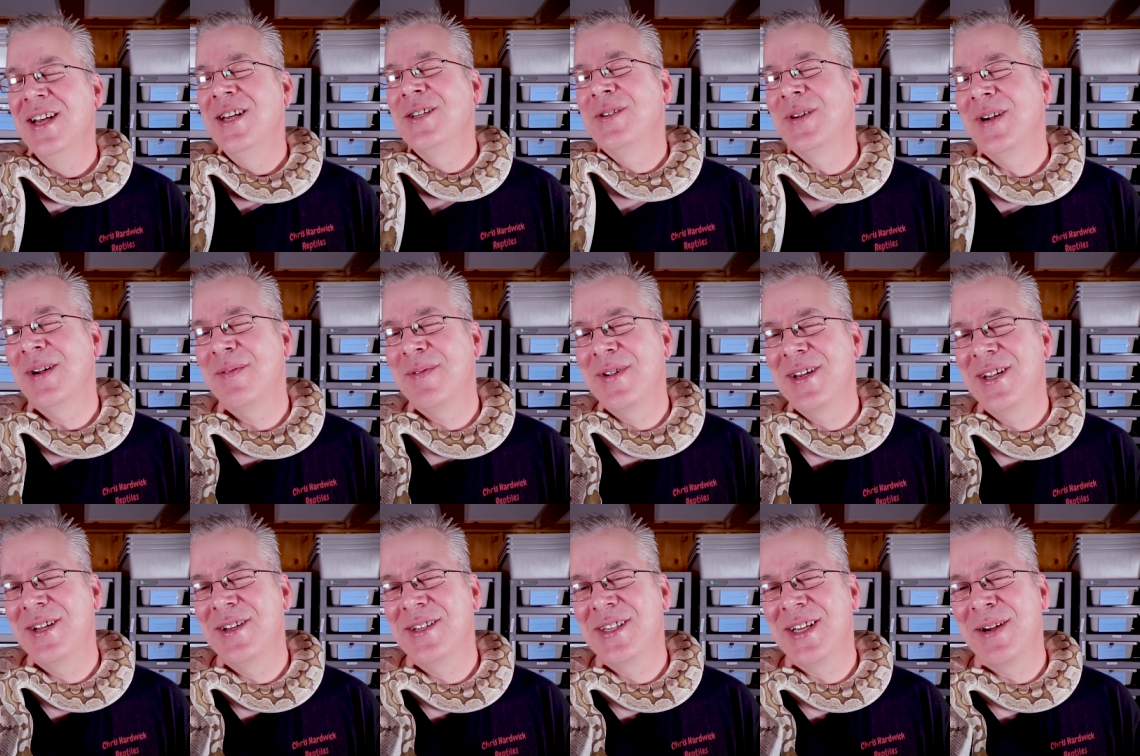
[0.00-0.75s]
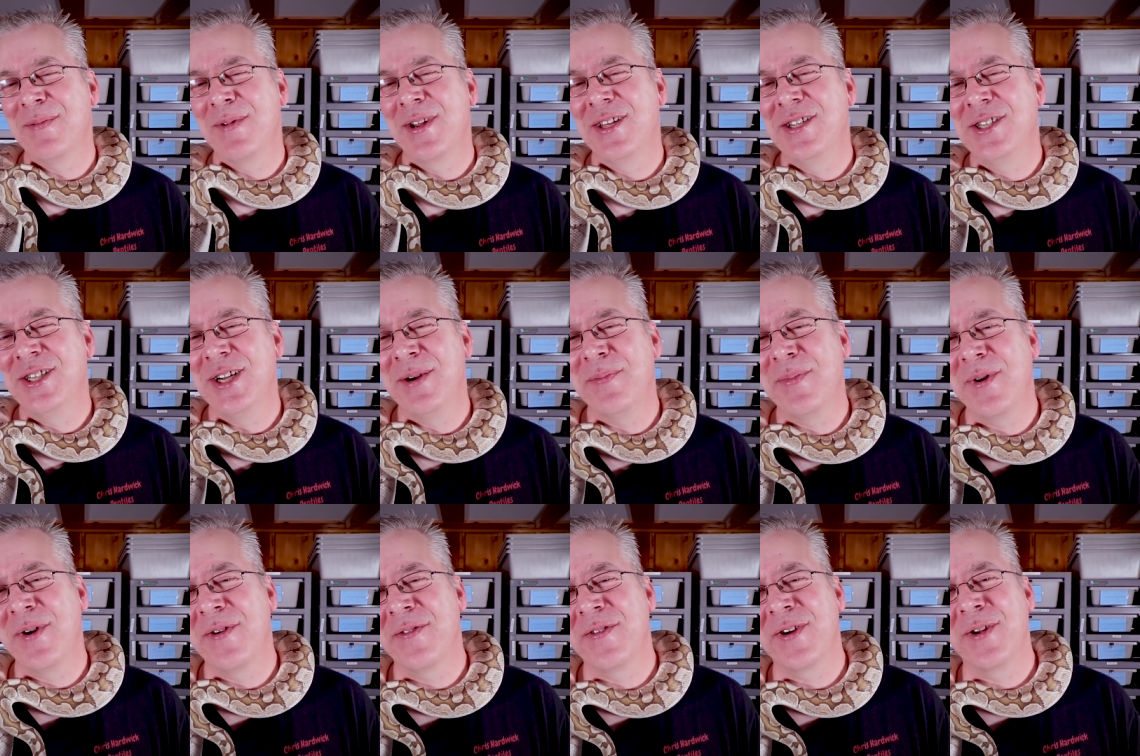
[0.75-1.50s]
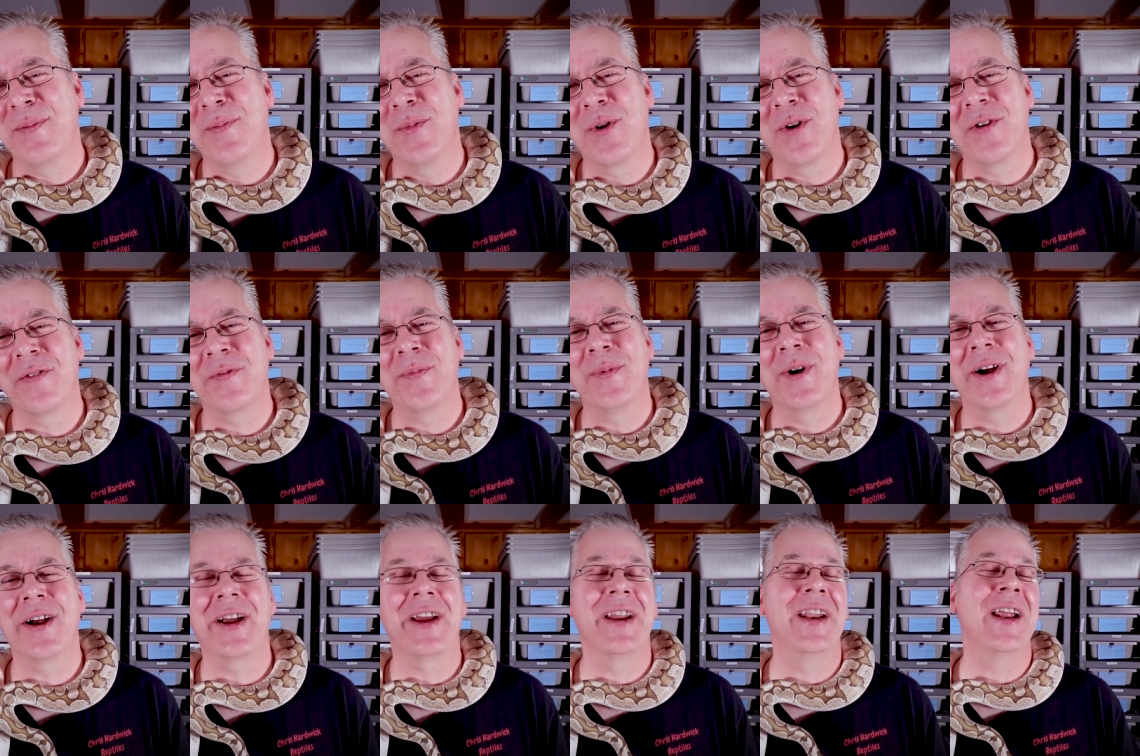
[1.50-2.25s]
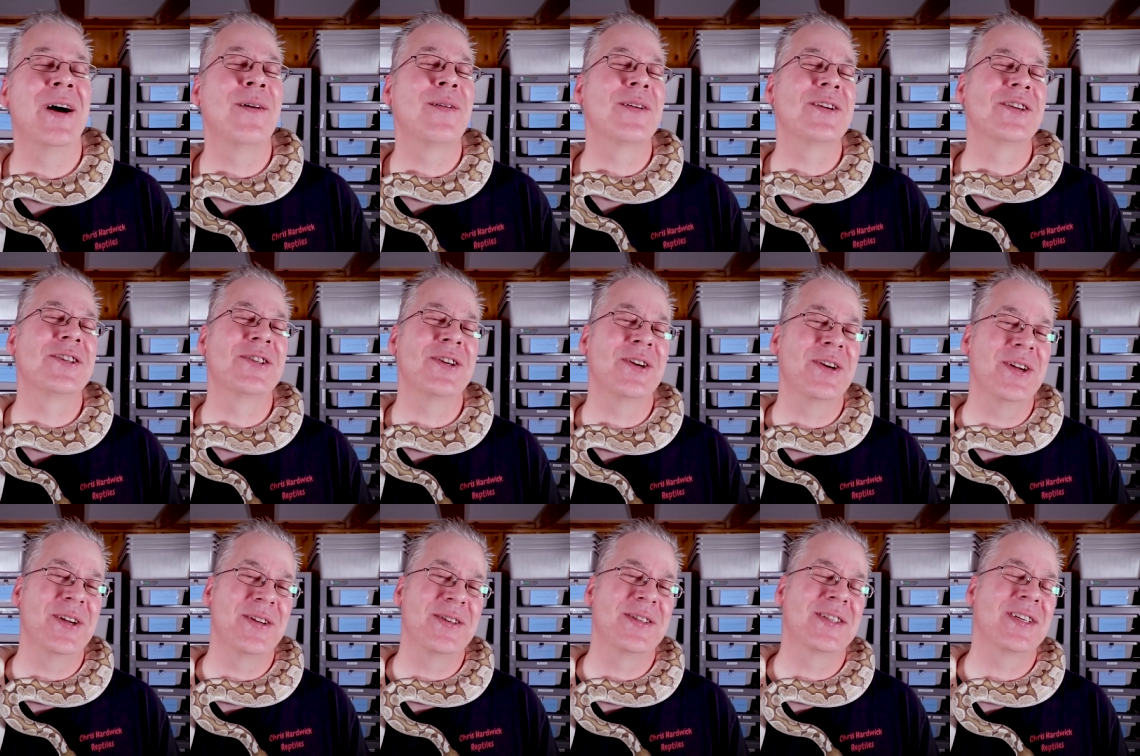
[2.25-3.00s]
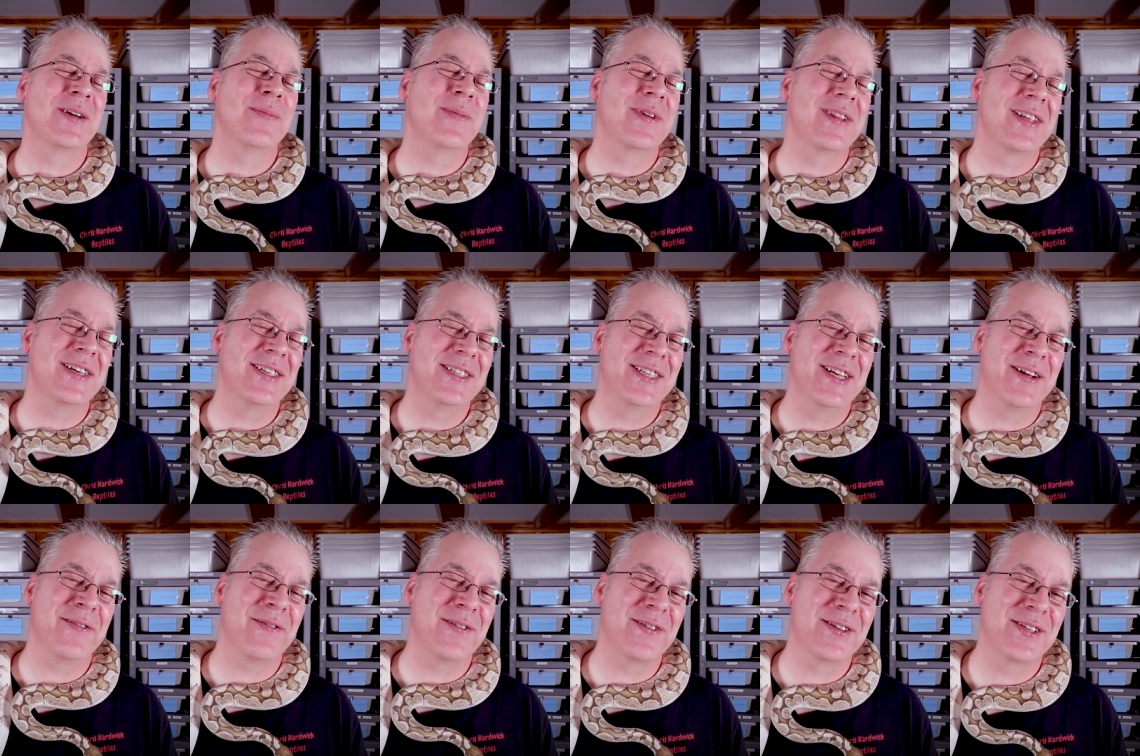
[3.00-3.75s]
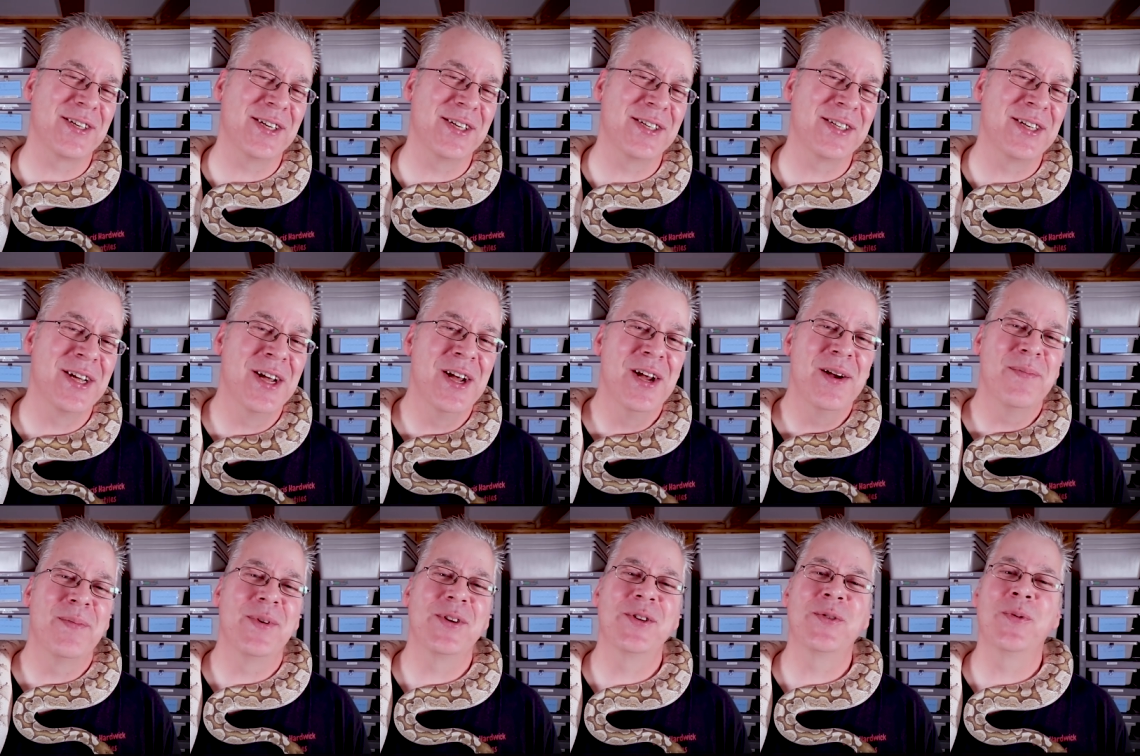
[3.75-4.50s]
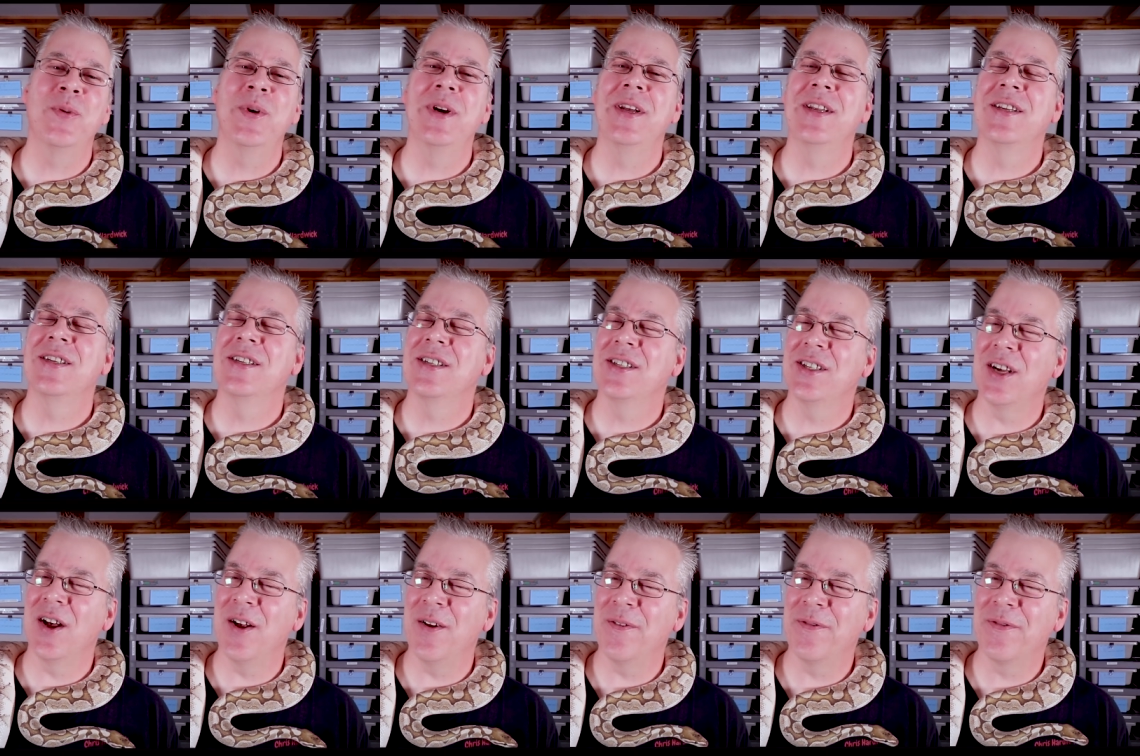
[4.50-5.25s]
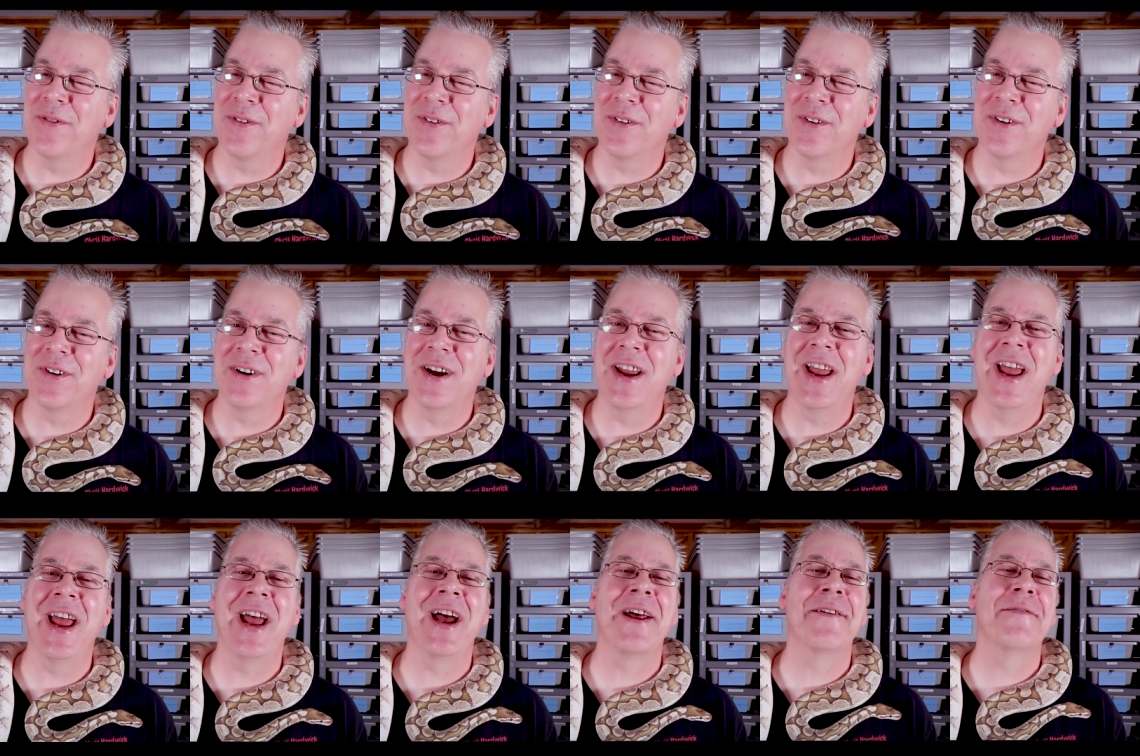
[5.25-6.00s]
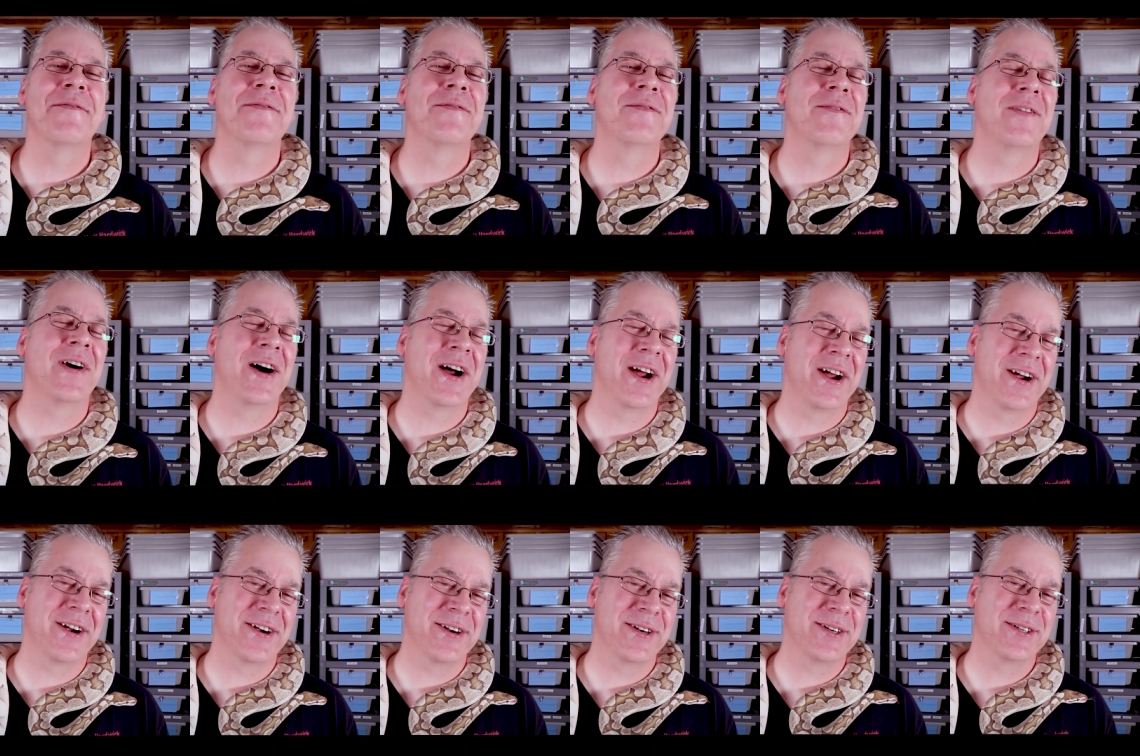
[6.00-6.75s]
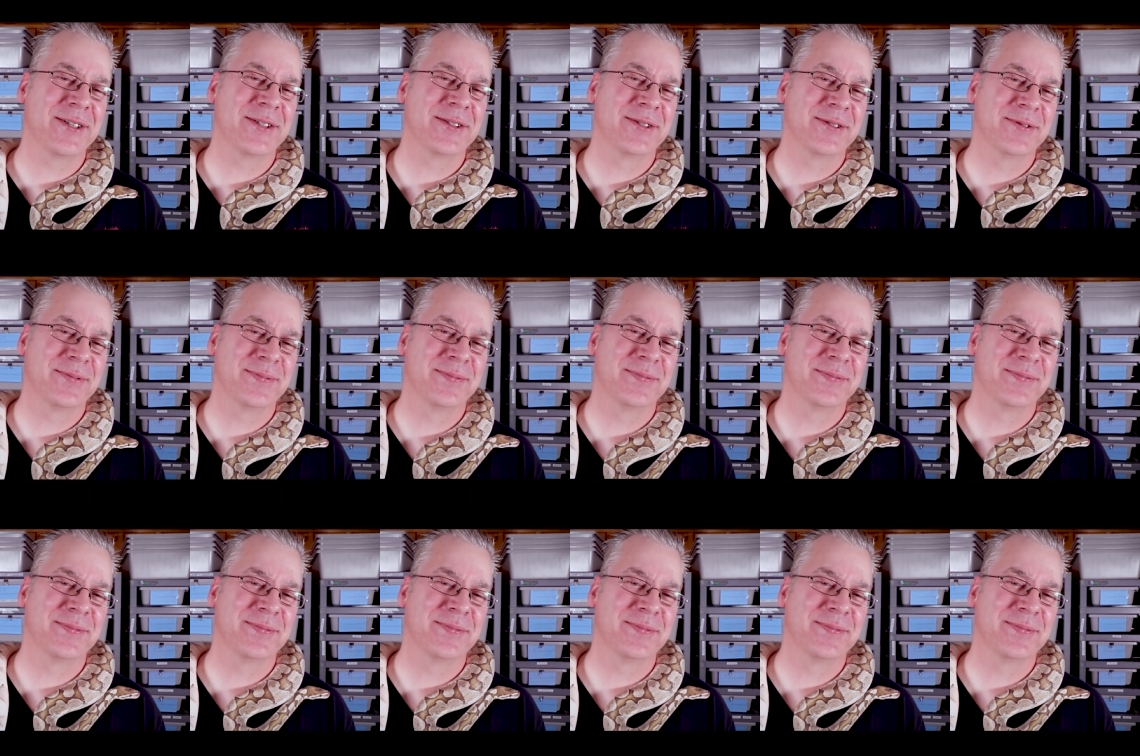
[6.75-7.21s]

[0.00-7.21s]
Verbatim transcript: So what I'm gonna do is I'm gonna jump over to Morph Market and I wanna show you some of these differences between sulfur and fire.